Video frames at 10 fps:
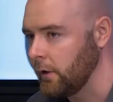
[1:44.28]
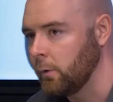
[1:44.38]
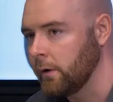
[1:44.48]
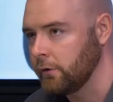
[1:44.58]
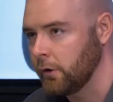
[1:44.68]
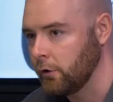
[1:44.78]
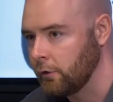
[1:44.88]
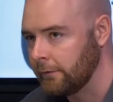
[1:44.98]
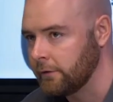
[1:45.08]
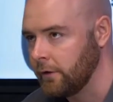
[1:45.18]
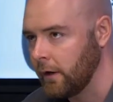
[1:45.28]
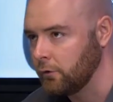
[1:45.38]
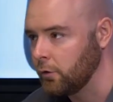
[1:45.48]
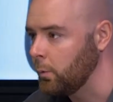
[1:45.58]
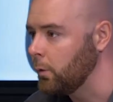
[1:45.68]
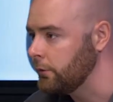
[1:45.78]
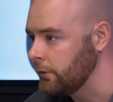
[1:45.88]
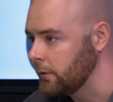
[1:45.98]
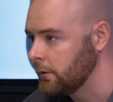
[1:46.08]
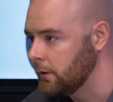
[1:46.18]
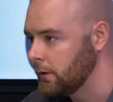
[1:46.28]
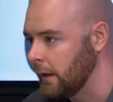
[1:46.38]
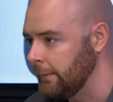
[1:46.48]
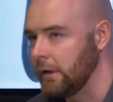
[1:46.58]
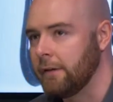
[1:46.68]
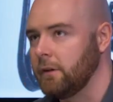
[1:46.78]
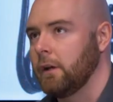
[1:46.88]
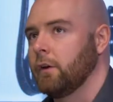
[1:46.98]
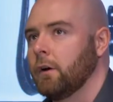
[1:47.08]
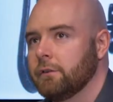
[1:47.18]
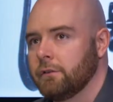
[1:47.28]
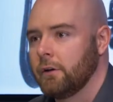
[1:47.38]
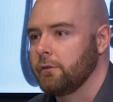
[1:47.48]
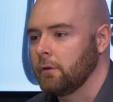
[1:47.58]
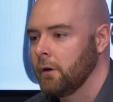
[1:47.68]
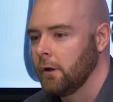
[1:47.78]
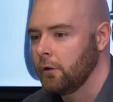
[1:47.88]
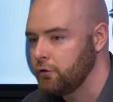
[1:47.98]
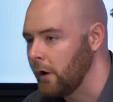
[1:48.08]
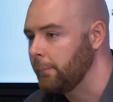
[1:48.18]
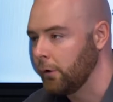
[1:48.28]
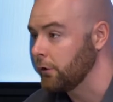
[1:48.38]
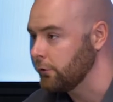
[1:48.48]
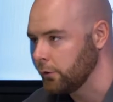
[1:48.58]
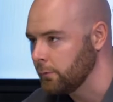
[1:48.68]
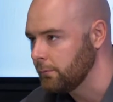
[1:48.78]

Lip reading: always going to gravitate towards it. I mean, you even hear the conversation, jump on a Zoom.